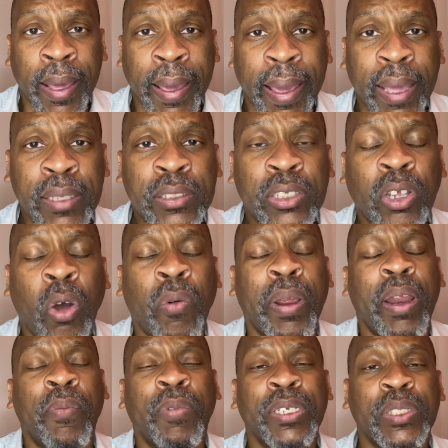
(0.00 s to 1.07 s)
And so
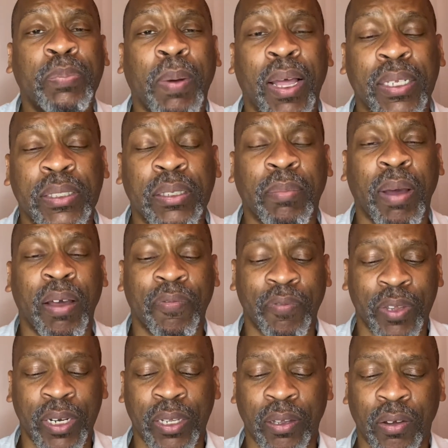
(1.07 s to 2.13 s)
in response to my
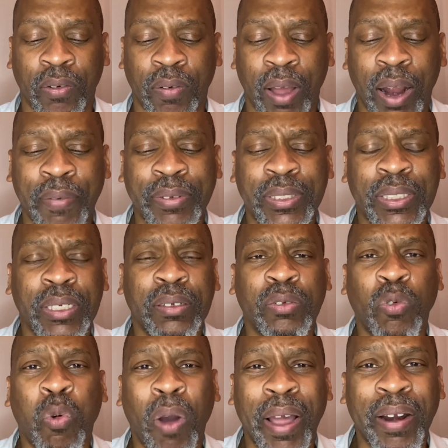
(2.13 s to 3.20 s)
video, I received
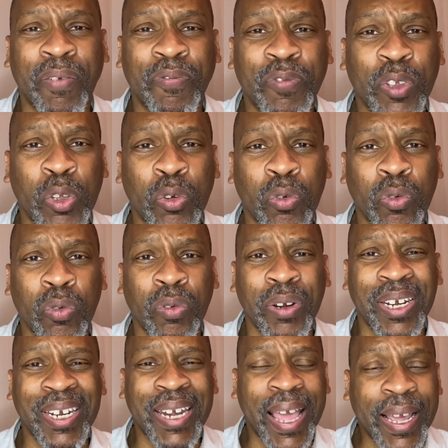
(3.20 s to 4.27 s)
quite a few
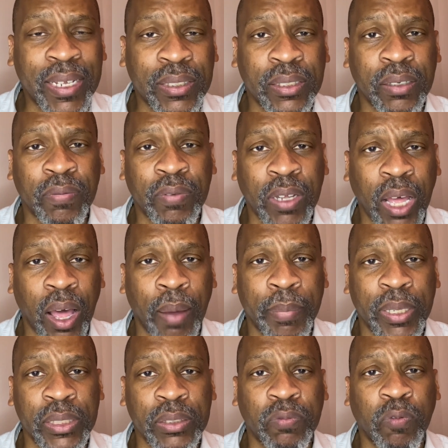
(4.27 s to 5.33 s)
negative
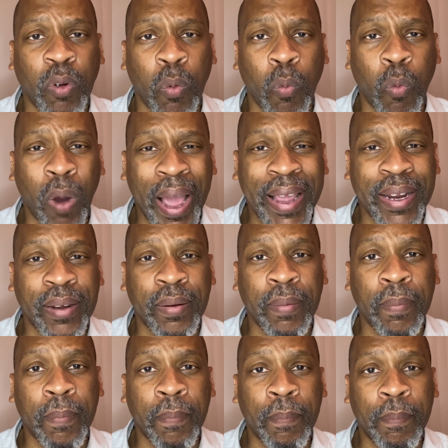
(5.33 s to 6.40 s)
comments from white
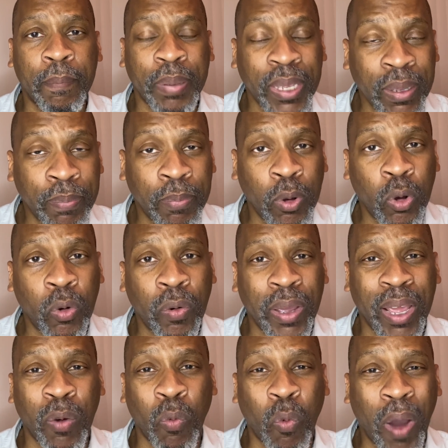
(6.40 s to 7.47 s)
people
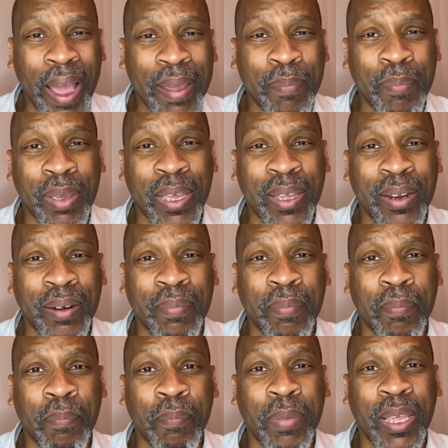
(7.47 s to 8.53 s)
and white men
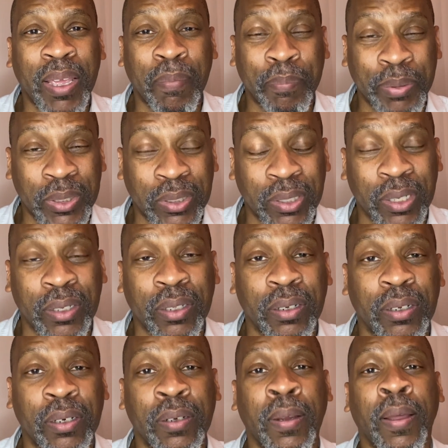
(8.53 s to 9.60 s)
in particular.